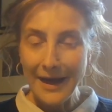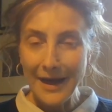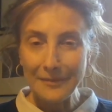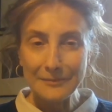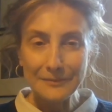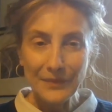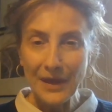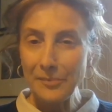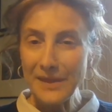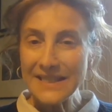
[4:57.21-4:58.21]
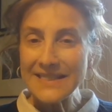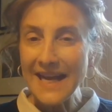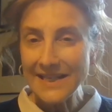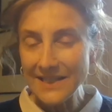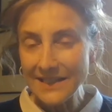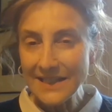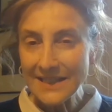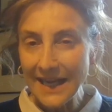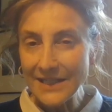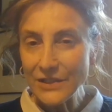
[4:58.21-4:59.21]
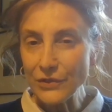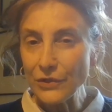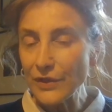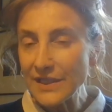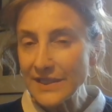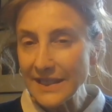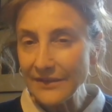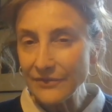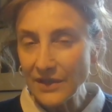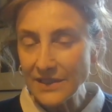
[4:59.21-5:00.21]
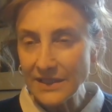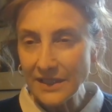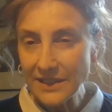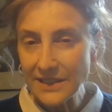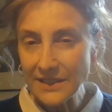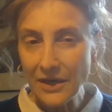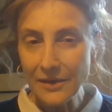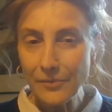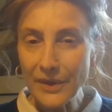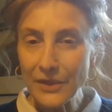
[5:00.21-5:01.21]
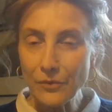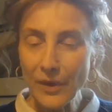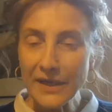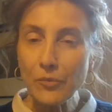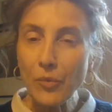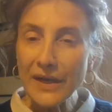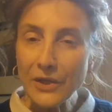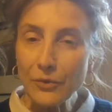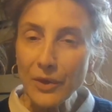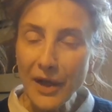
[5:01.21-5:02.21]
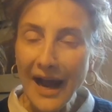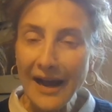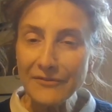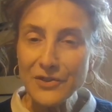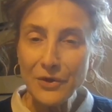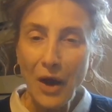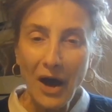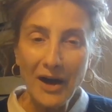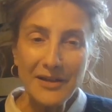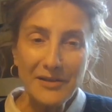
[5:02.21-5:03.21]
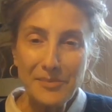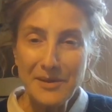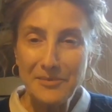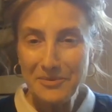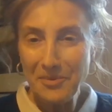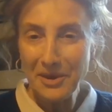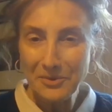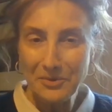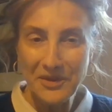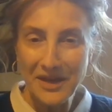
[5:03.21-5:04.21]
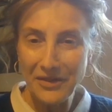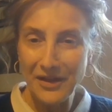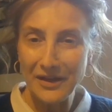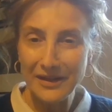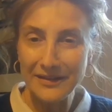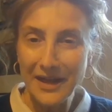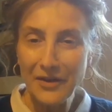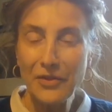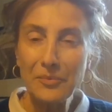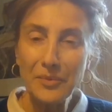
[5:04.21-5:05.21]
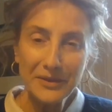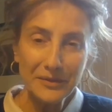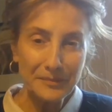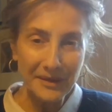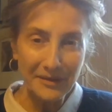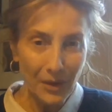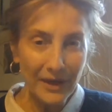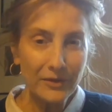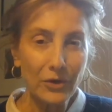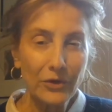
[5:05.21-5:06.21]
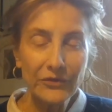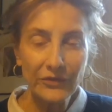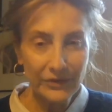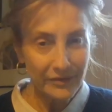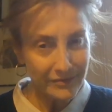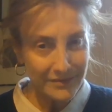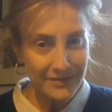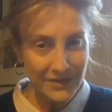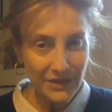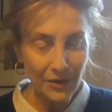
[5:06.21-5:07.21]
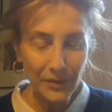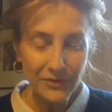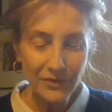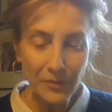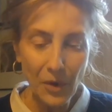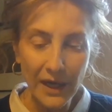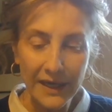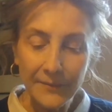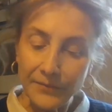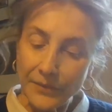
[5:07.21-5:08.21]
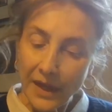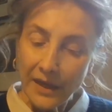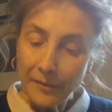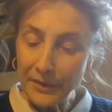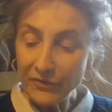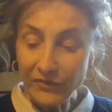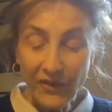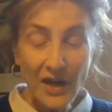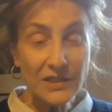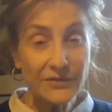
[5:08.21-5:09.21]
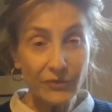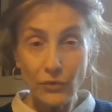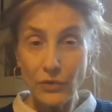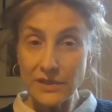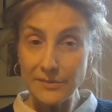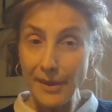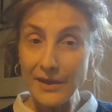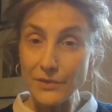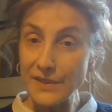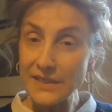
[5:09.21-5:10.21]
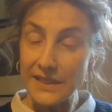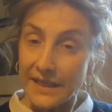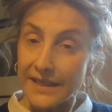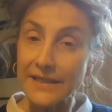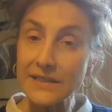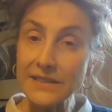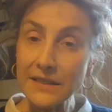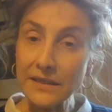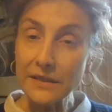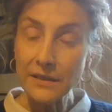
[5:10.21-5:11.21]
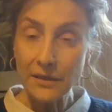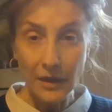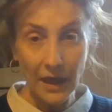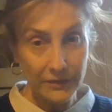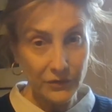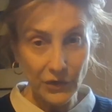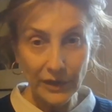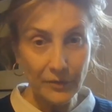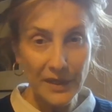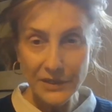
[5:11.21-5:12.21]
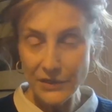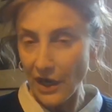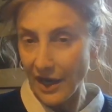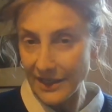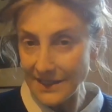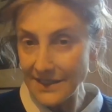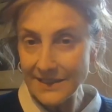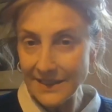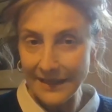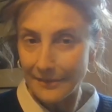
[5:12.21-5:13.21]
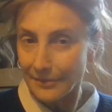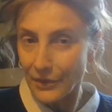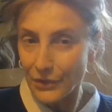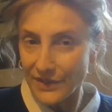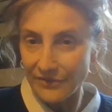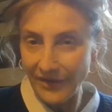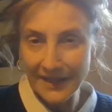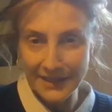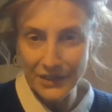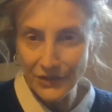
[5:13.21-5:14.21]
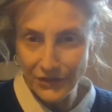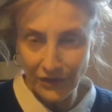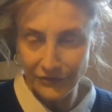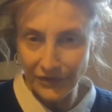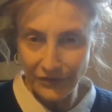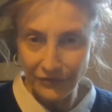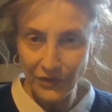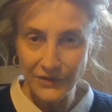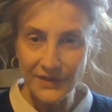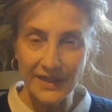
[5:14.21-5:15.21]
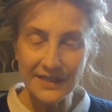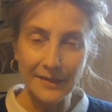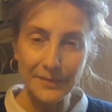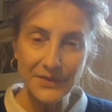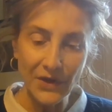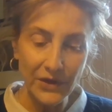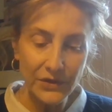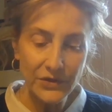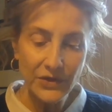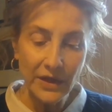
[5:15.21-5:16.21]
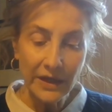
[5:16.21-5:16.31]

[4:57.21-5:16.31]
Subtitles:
There'll be a date, in this case, New Year's Eve 1999, when you will have to either be with one or other, and the other will be quite cross and start wondering why. But fast forward about 20 years, during which I didn't see him because he vanished after the fiancé's episode,